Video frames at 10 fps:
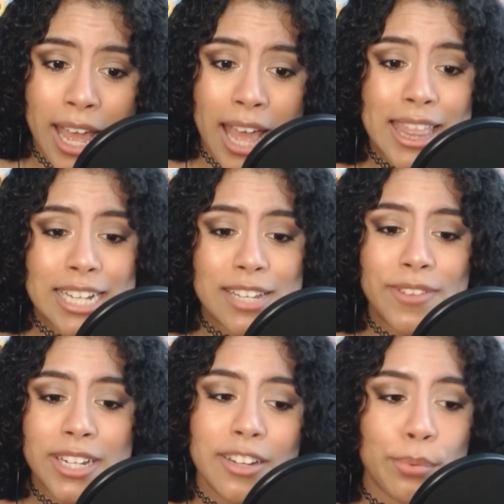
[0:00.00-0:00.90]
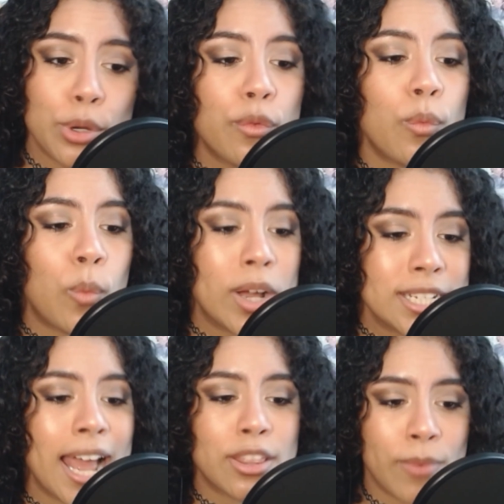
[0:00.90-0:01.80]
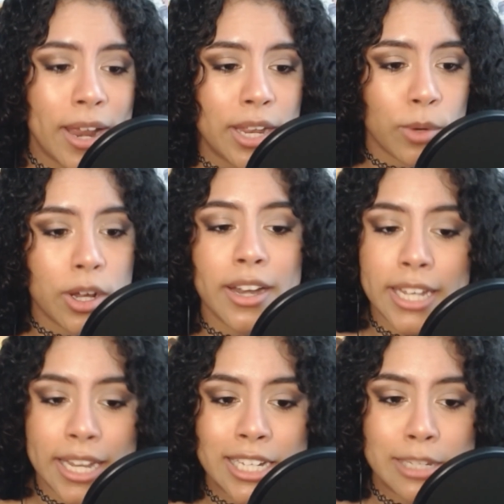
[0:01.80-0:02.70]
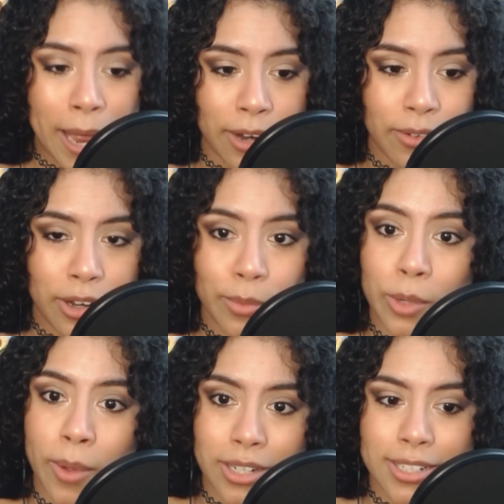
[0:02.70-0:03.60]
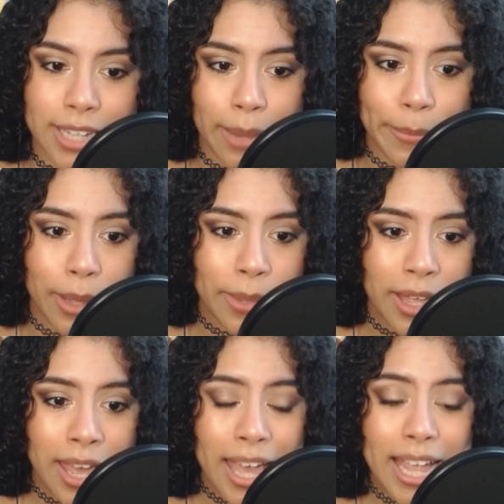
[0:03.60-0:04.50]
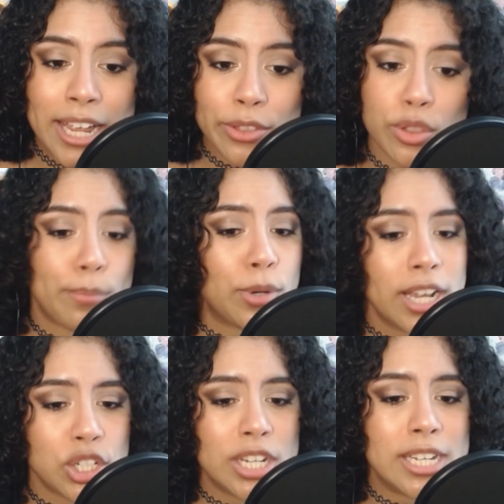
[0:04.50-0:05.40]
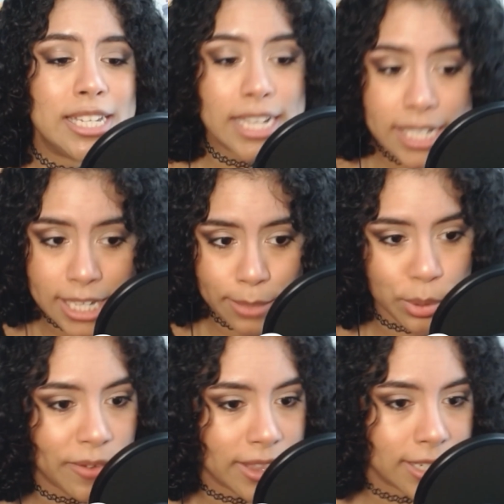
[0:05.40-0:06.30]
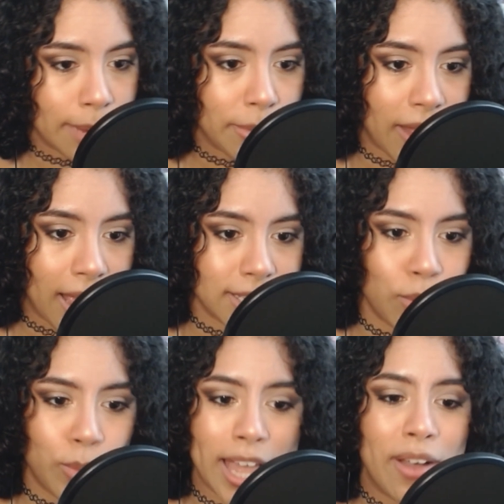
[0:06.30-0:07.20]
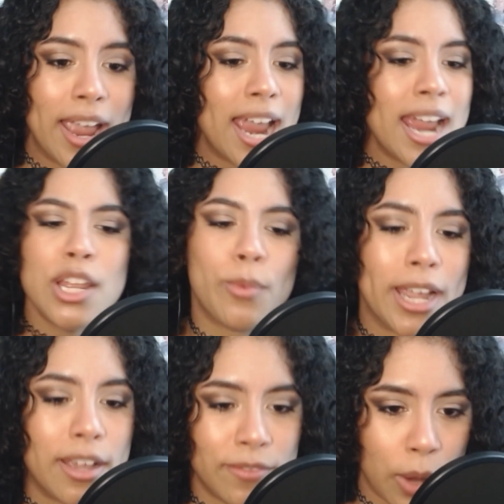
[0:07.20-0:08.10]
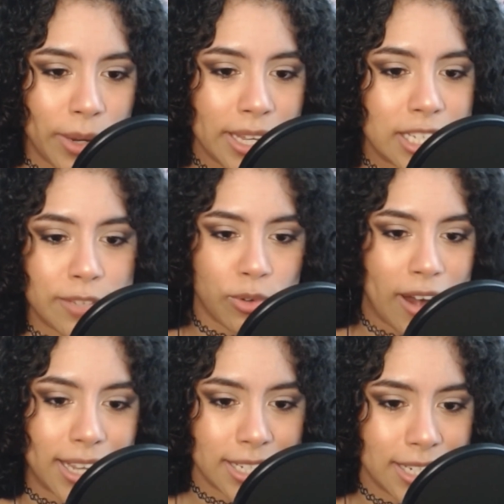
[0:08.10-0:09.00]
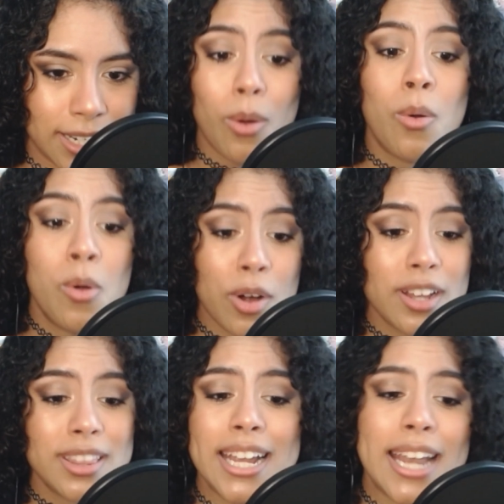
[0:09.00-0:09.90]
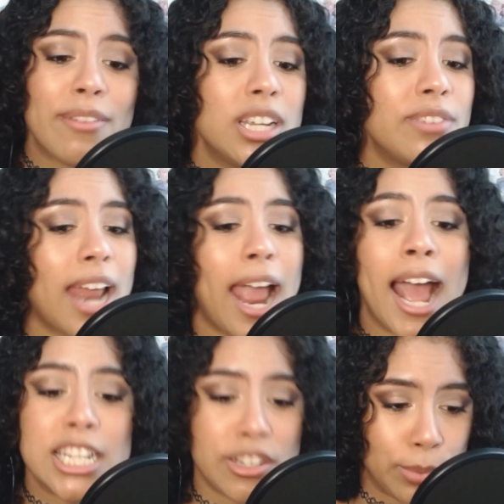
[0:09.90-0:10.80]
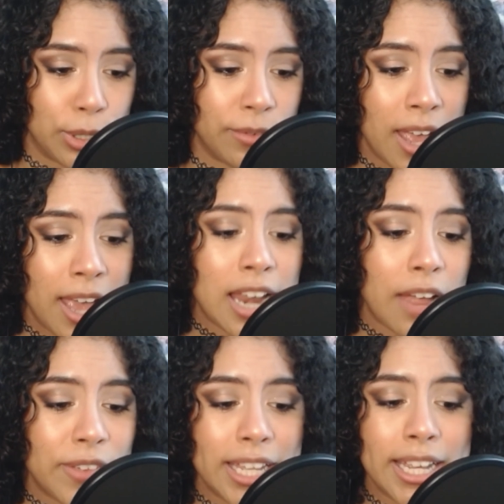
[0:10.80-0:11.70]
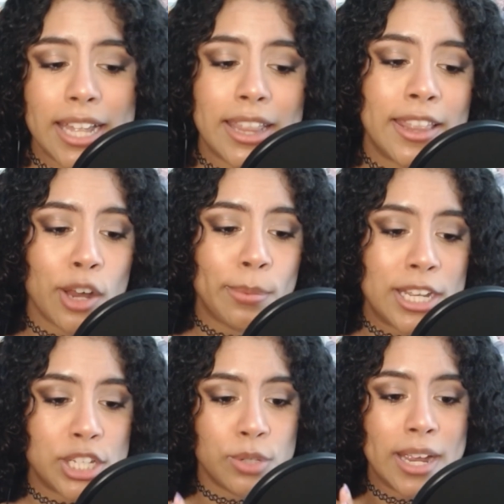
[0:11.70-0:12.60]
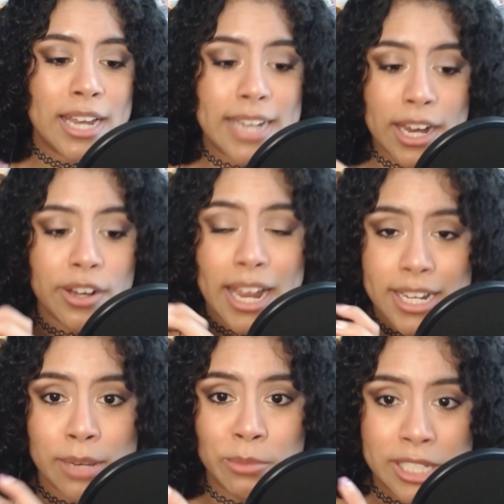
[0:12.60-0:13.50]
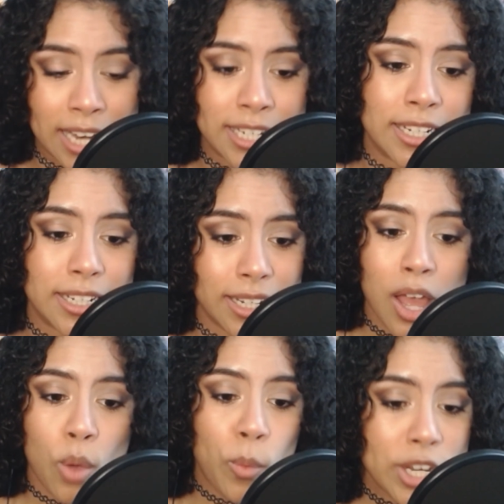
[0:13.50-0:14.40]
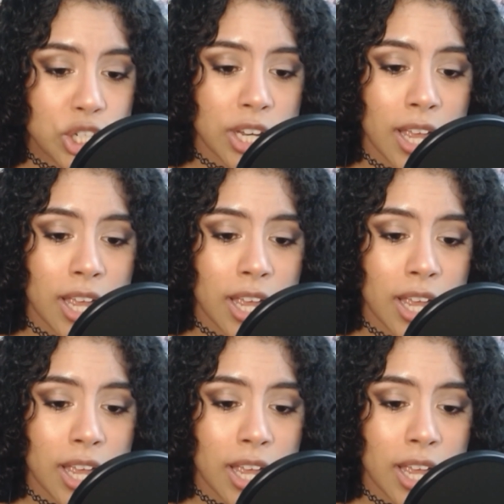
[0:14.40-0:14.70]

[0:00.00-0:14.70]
that definitive proof wasn't at the ready regarding Ian's background when questions came up. Either the production did see proof at the time of casting without any way of knowing its veracity, or they never even asked for proof, not feeling it their place to interrogate someone's identity, which,